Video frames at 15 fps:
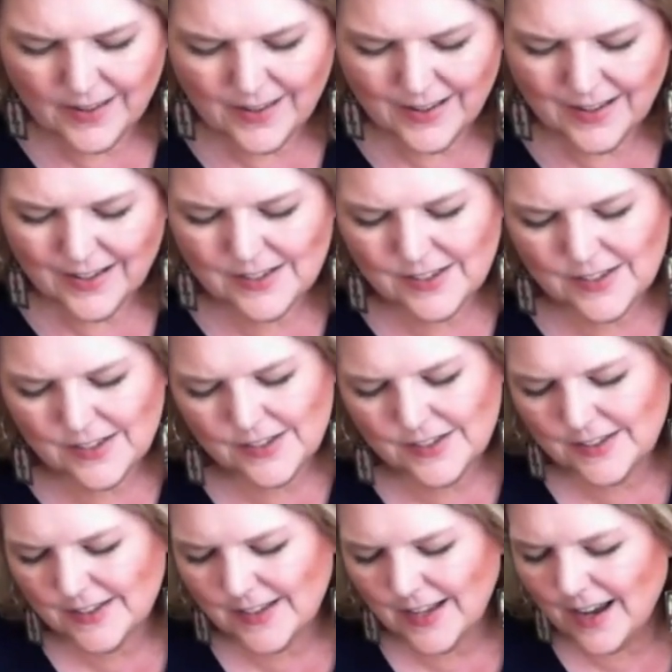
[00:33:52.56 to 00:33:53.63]
It's this
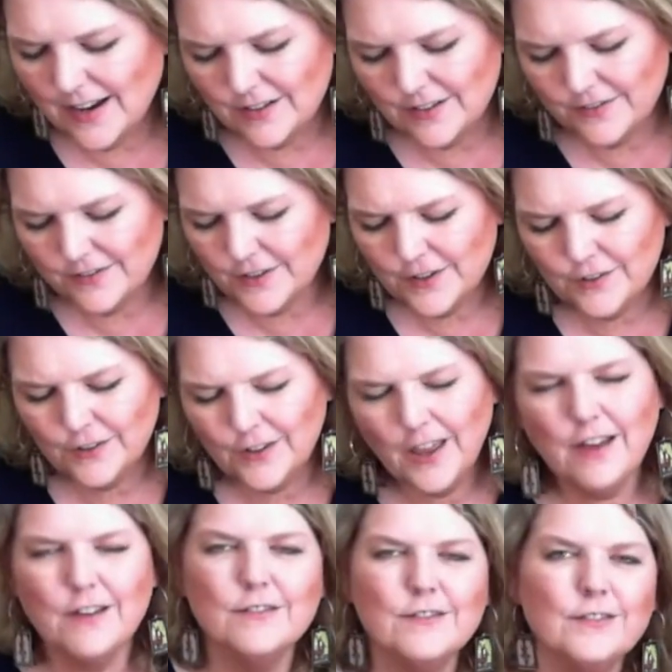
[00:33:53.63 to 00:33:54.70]
desire for new
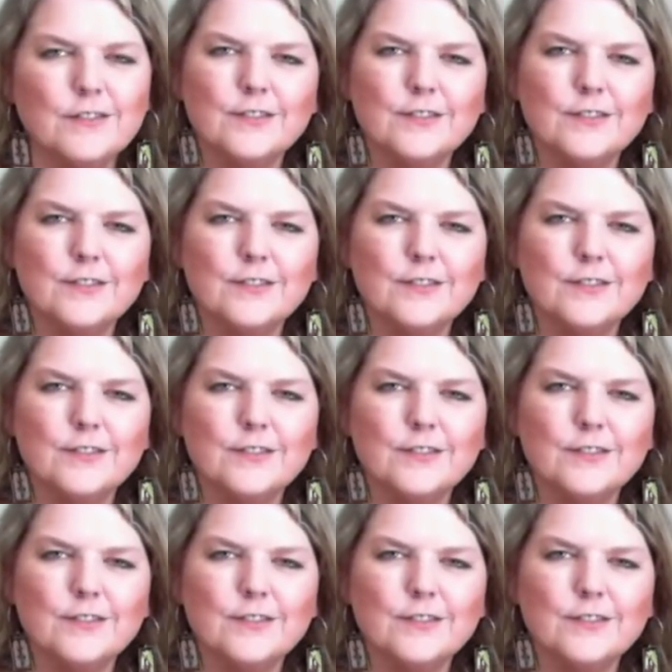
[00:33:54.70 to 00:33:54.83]
love.